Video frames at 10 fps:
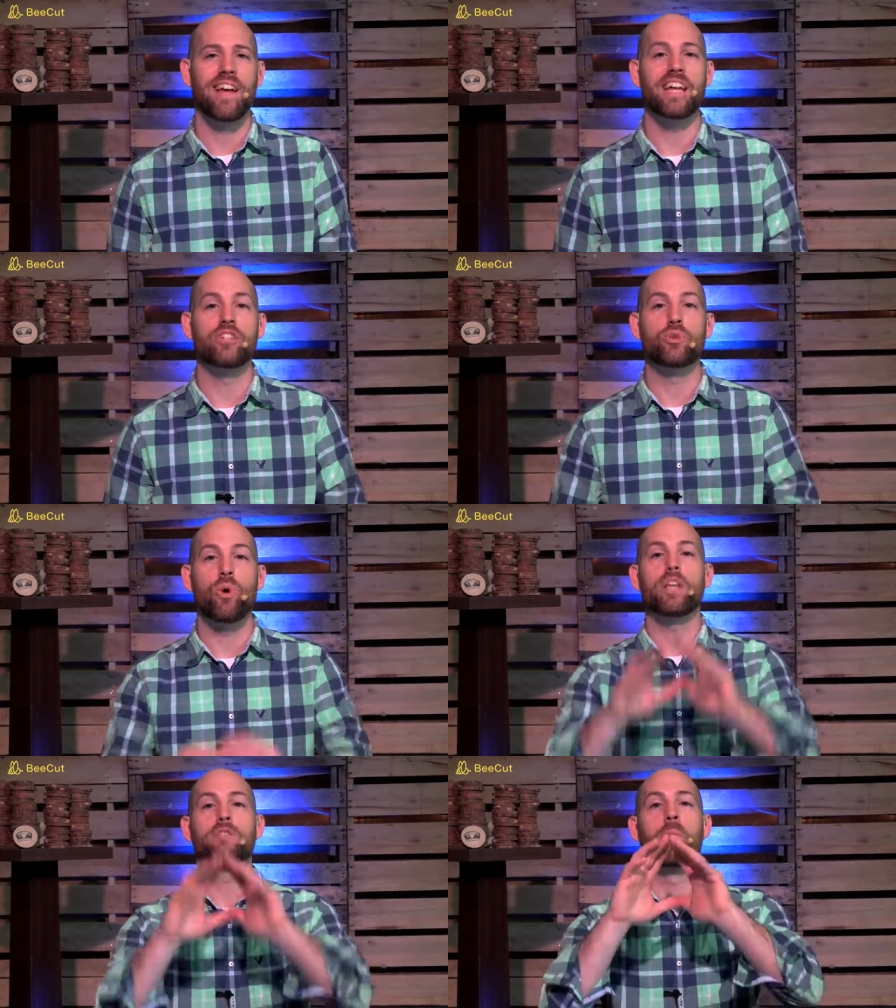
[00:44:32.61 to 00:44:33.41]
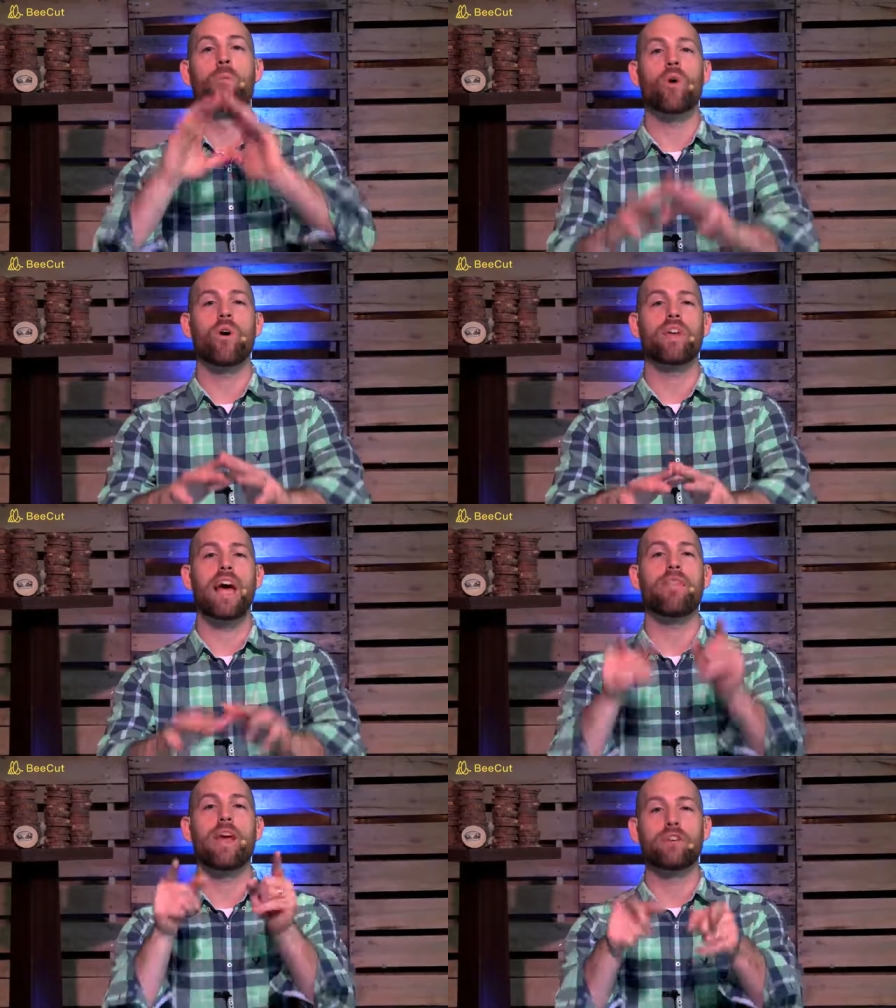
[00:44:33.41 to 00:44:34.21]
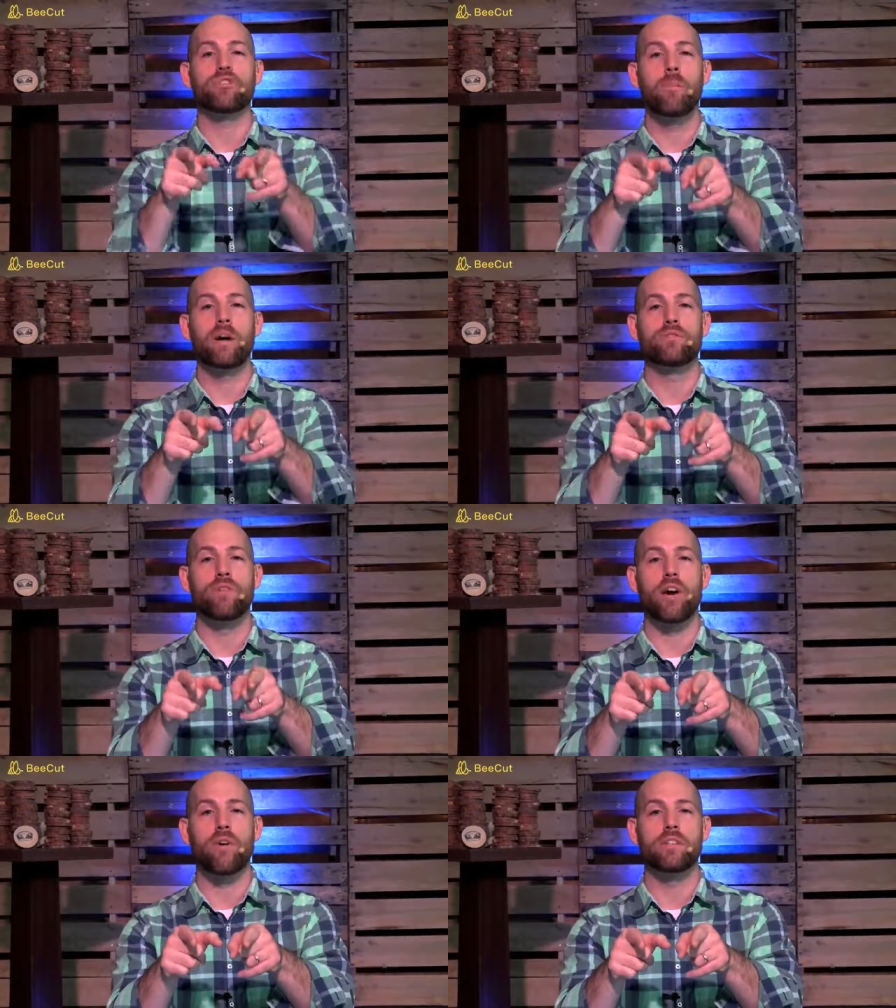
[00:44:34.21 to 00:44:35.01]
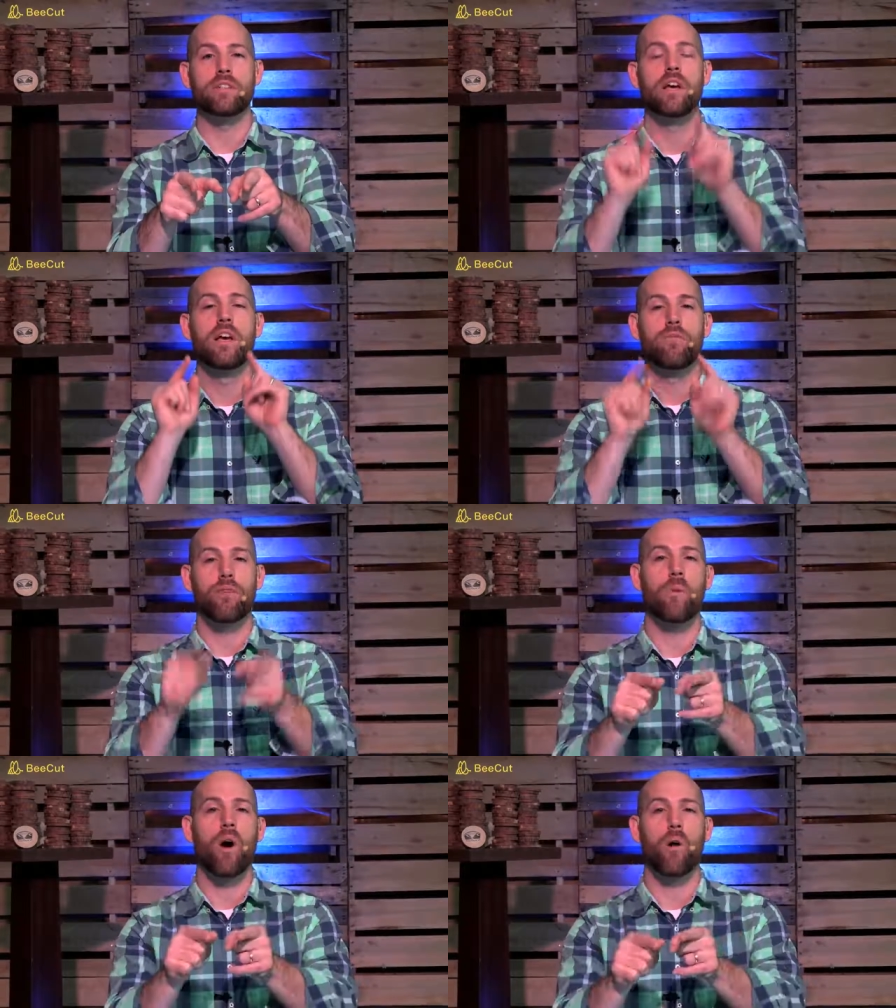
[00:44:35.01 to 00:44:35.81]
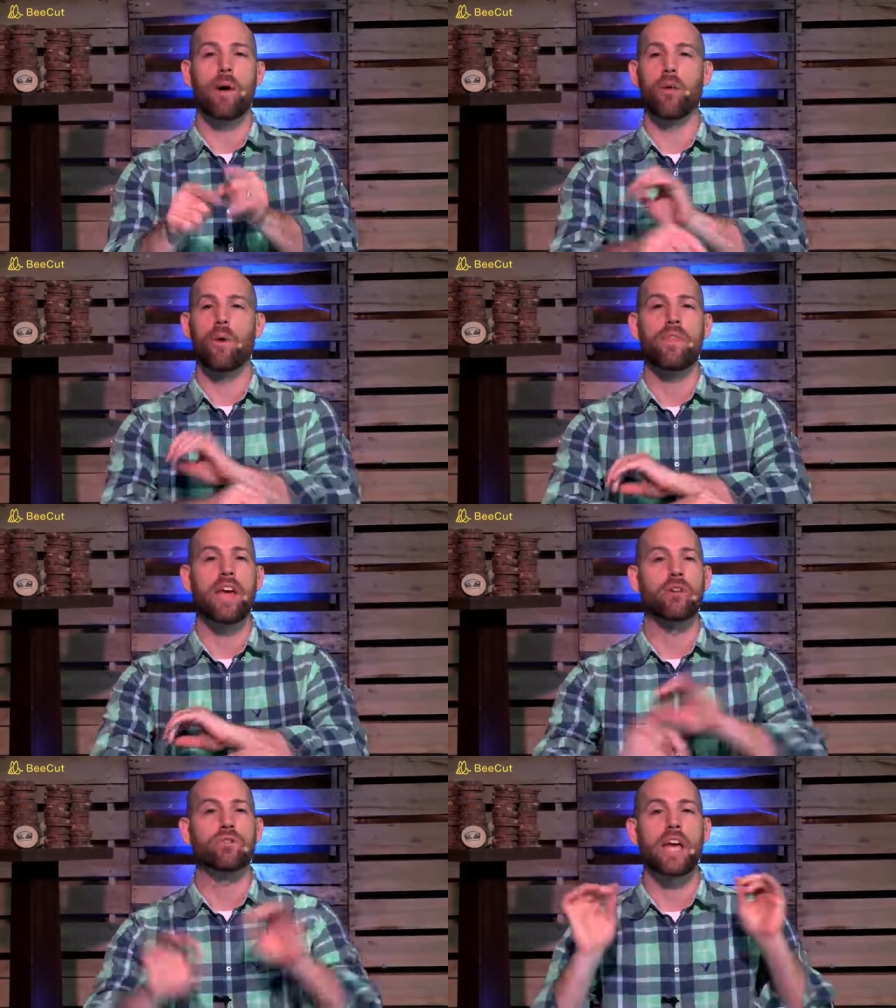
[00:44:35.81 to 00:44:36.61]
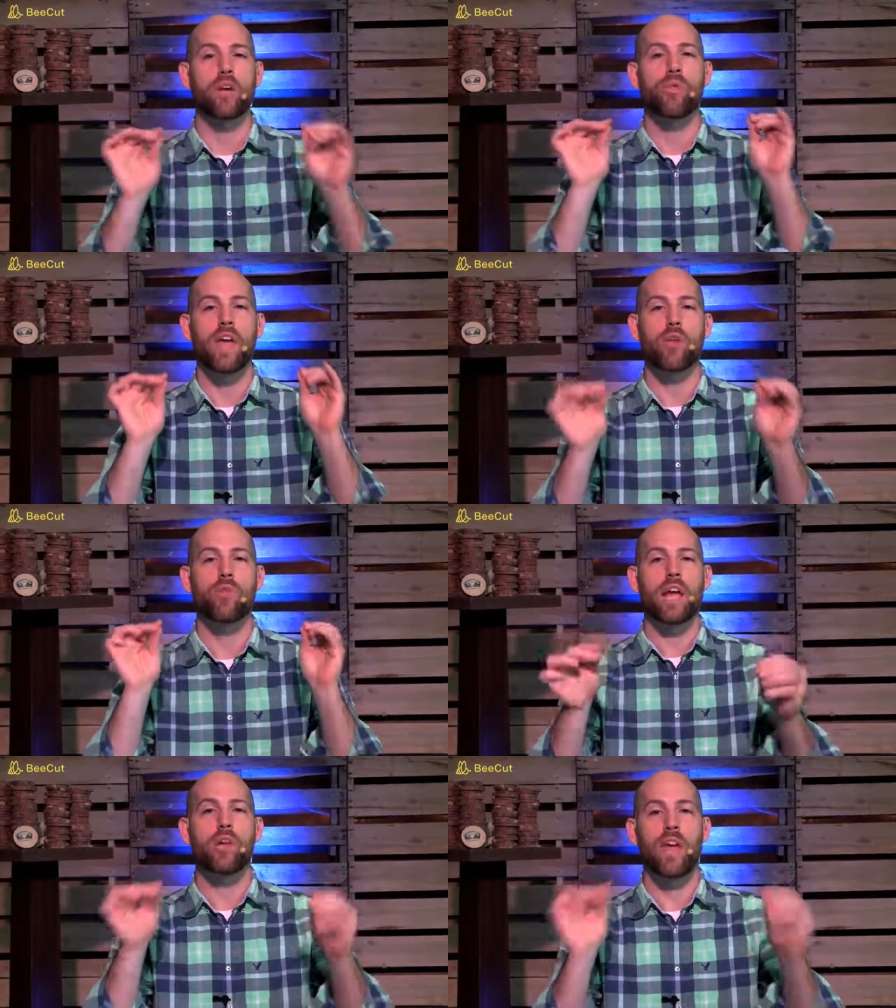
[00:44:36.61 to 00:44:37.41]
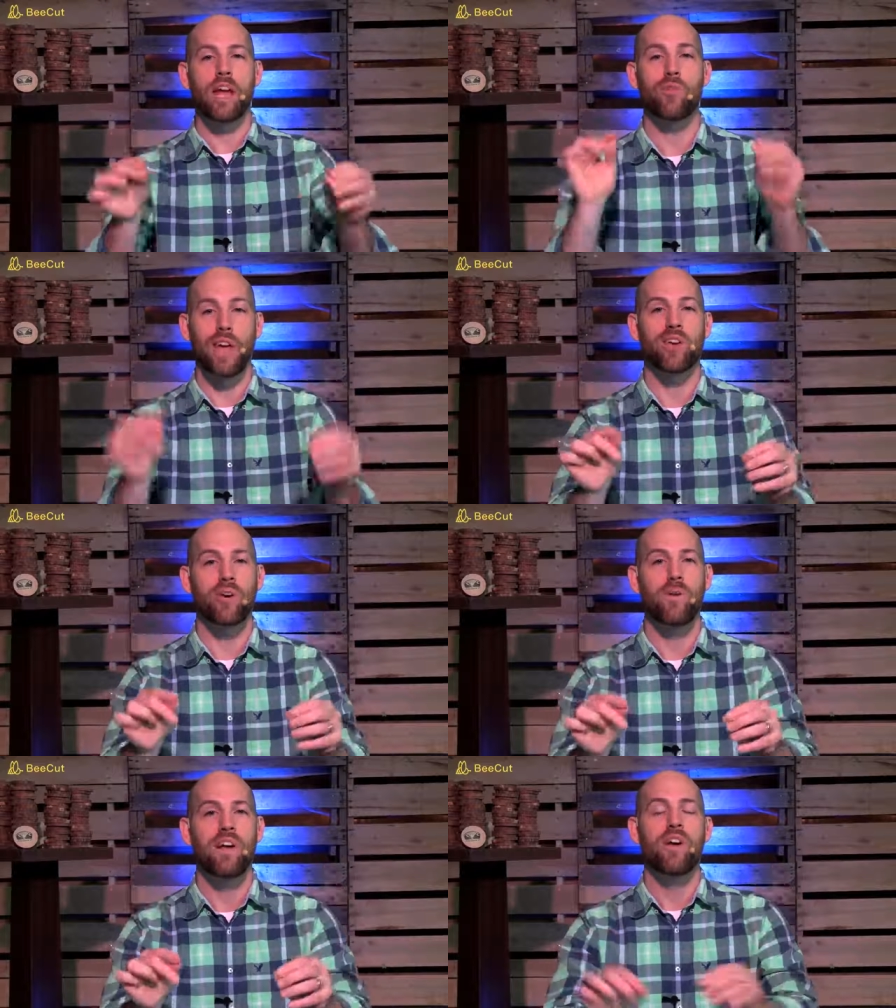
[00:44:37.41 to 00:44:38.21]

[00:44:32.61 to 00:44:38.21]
Enjoy this Memorial Day. Thank you so much, veterans, for tomorrow, by the way. Thank you, thank you, thank you, thank you, thank you, thank you